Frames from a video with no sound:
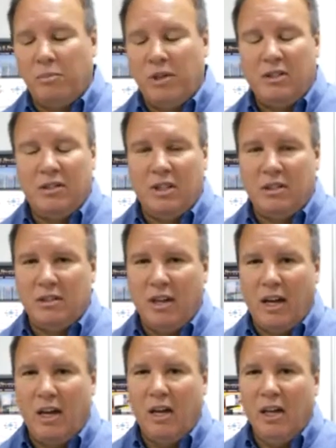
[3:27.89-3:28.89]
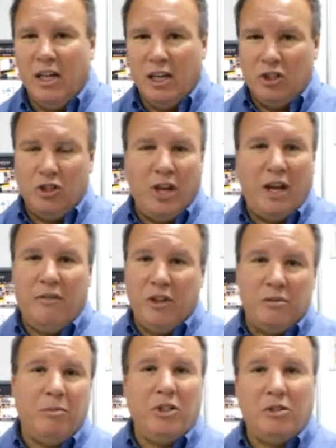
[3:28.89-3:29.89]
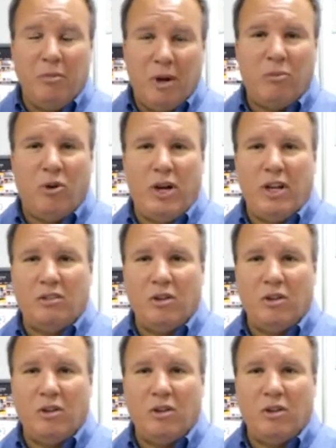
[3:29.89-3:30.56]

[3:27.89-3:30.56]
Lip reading: PC and say it should have this much memory.